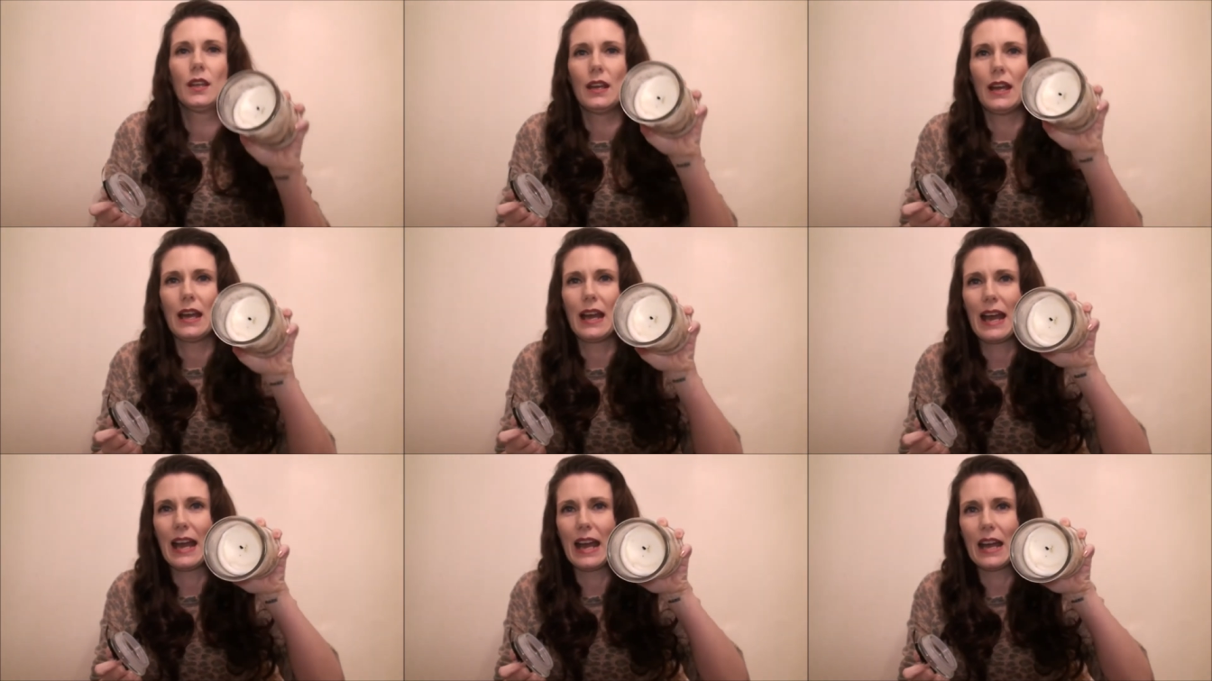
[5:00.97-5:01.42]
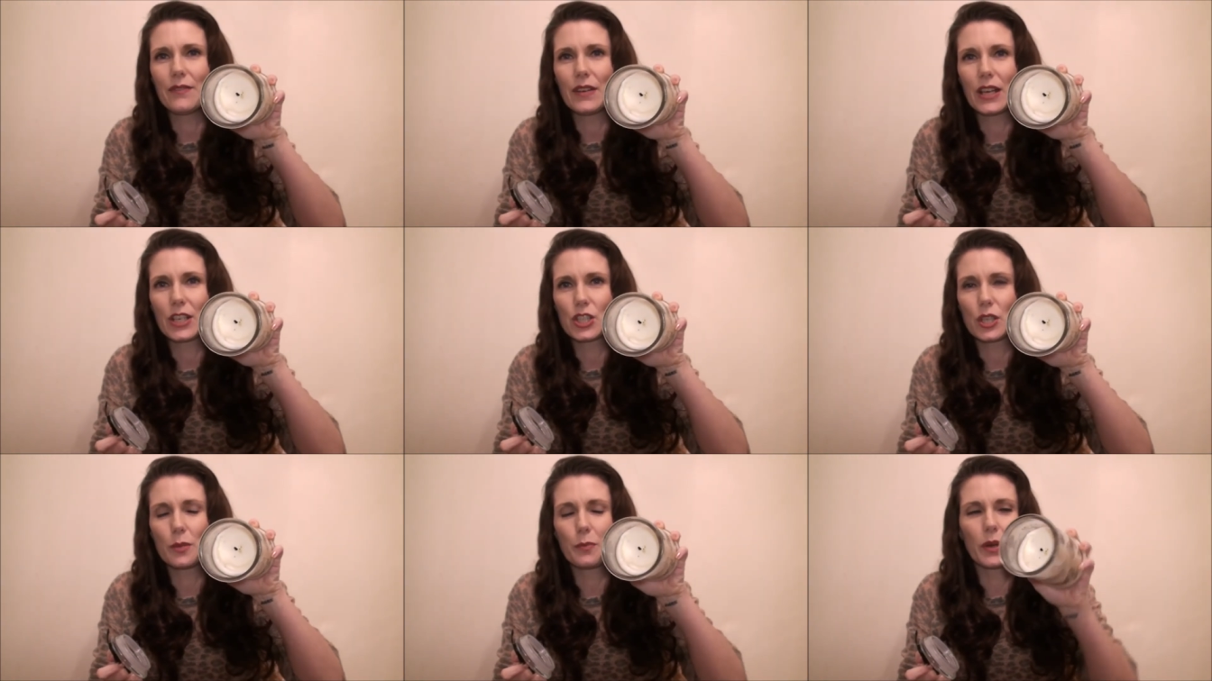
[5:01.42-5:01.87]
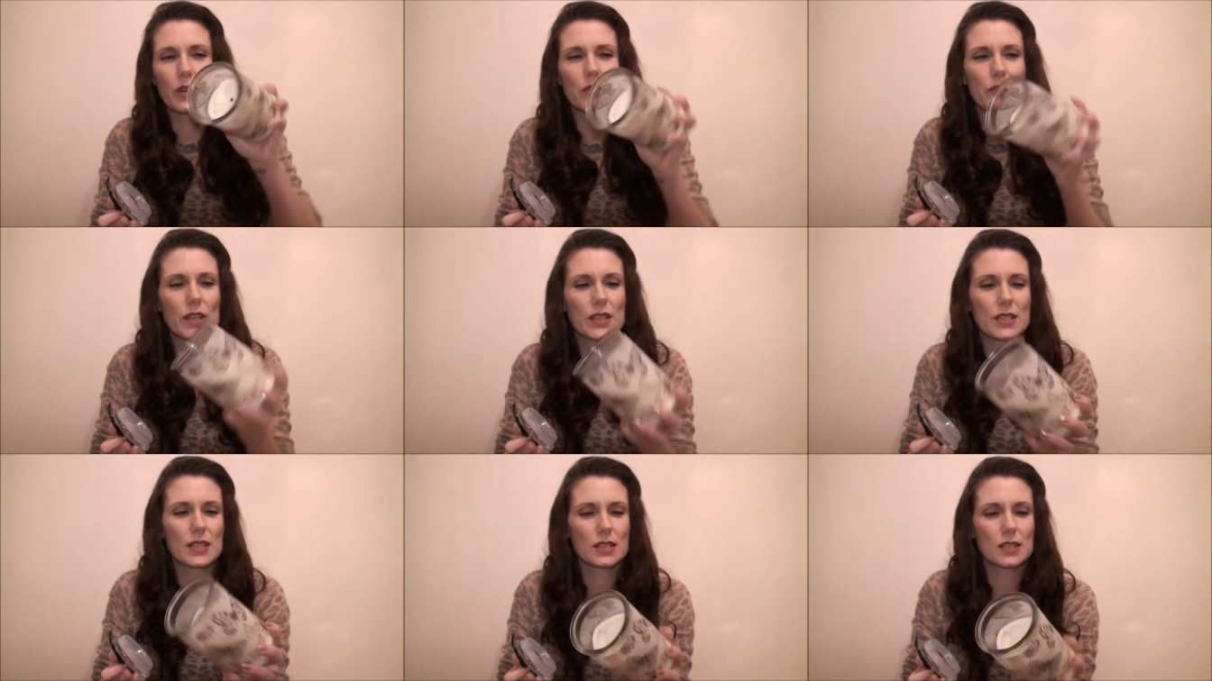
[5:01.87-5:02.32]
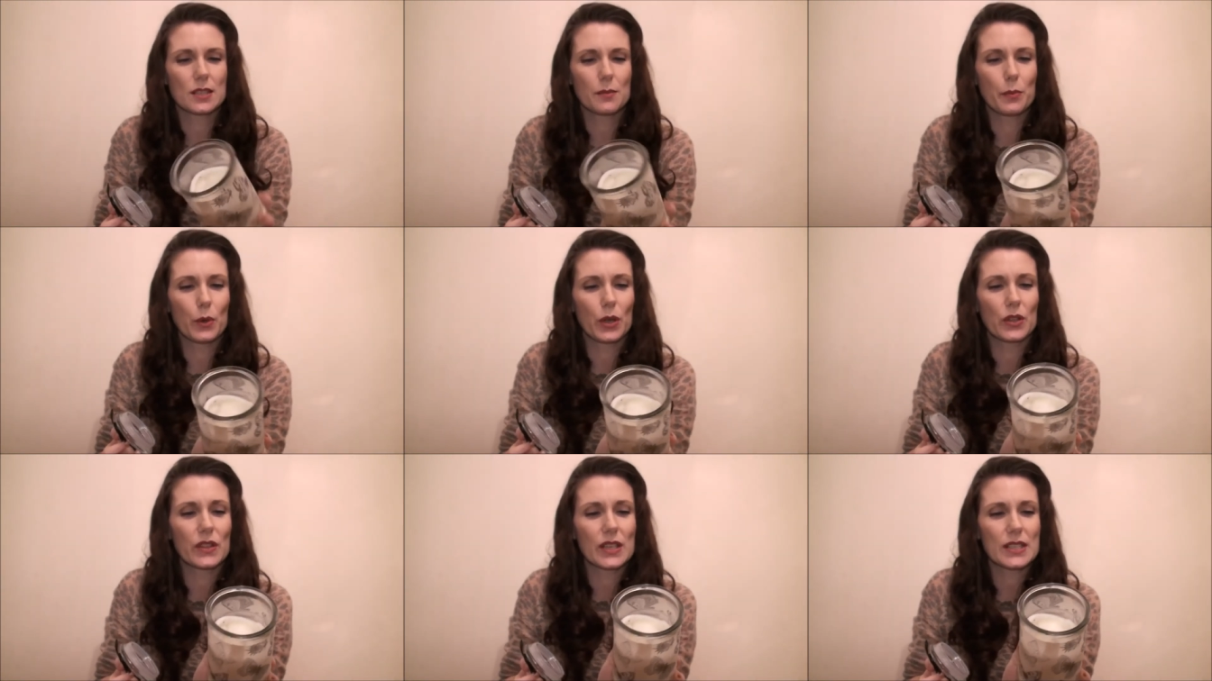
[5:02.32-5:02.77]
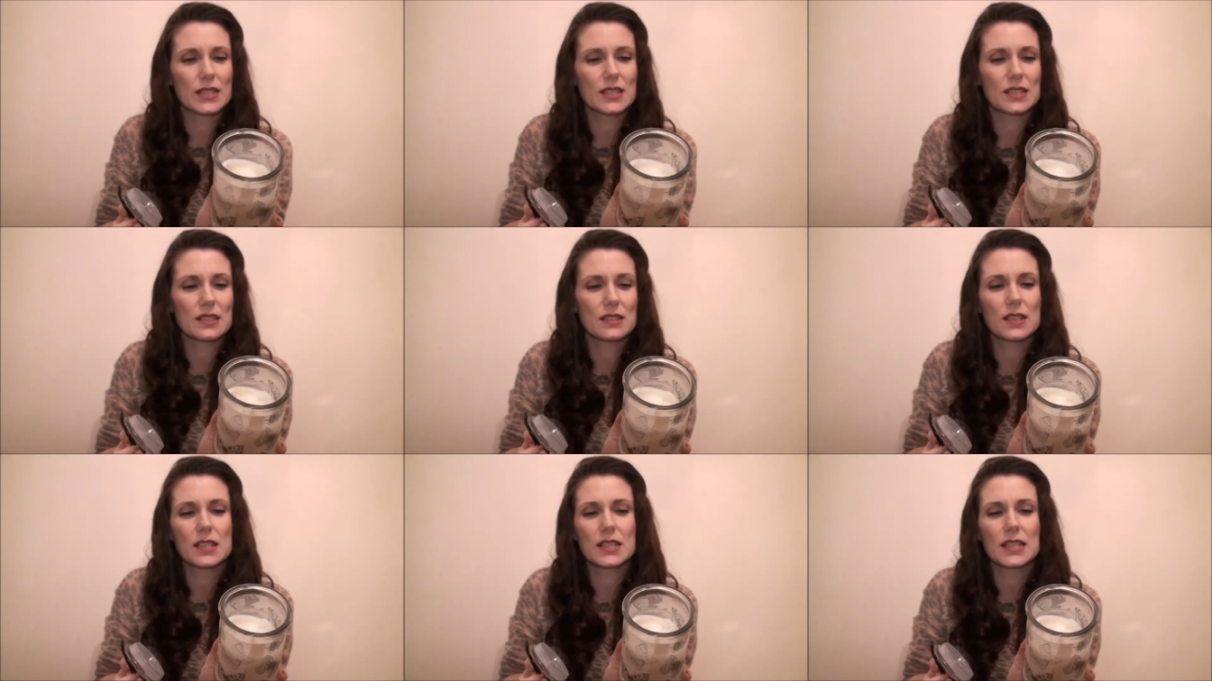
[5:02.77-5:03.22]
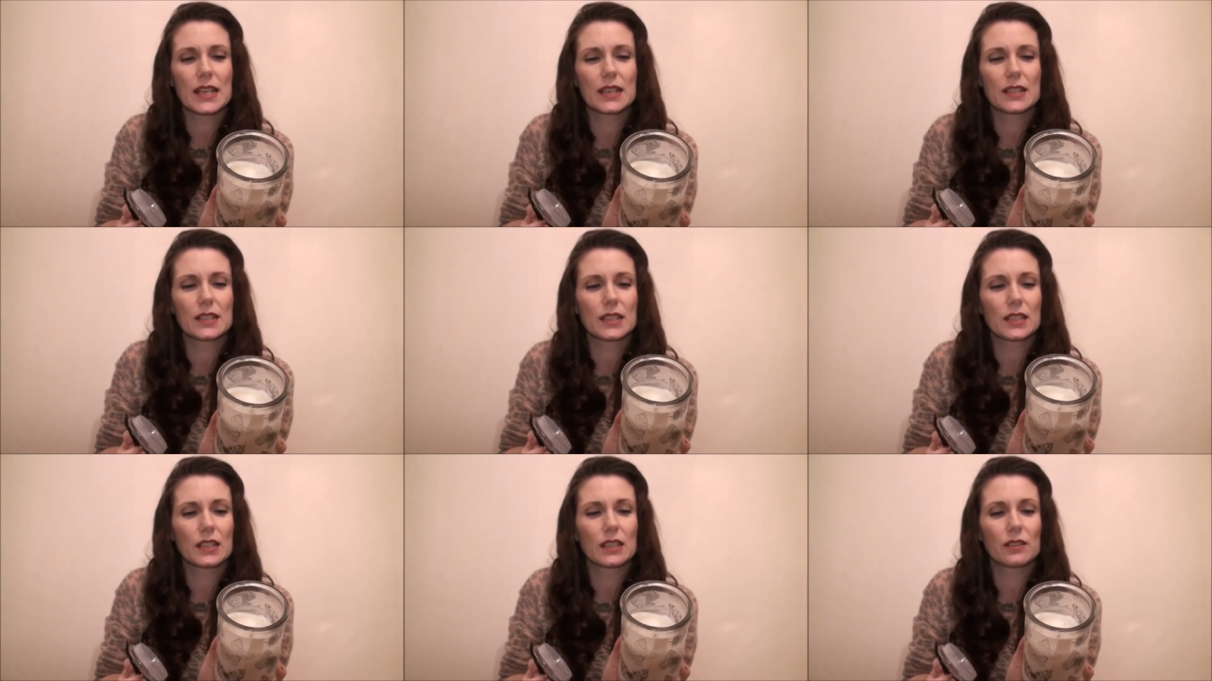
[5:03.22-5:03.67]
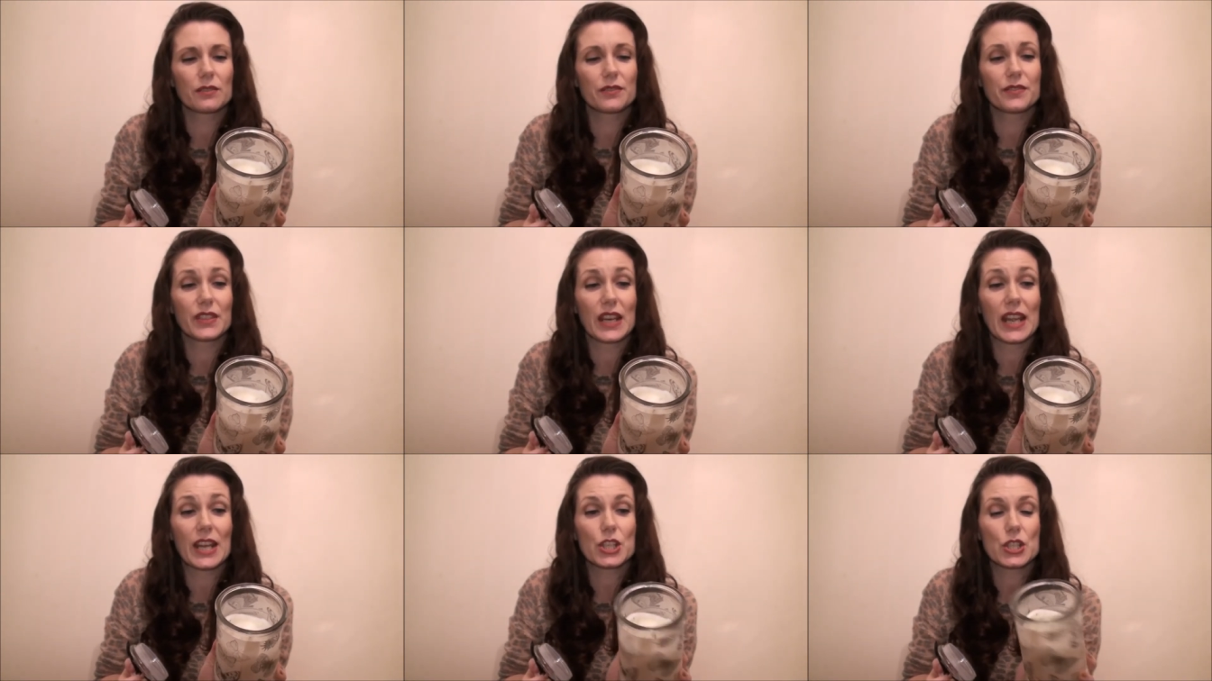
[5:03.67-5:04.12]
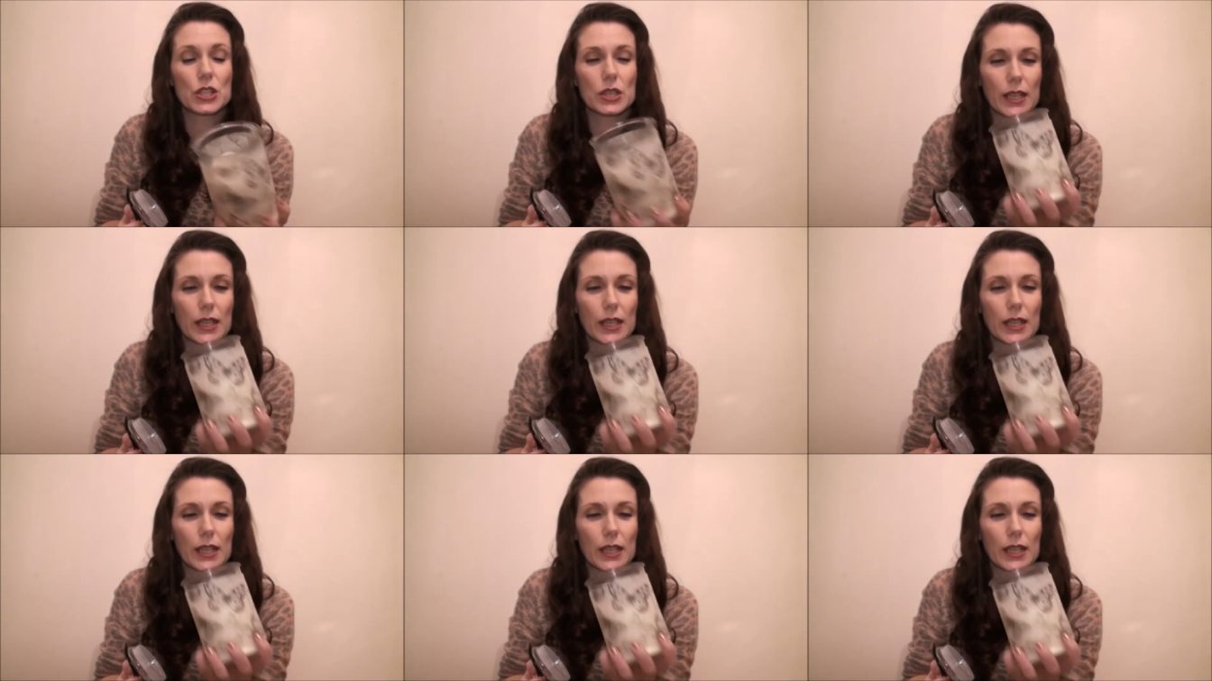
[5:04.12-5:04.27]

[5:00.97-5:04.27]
I have actually burned this at some point. This is in the scent Fresh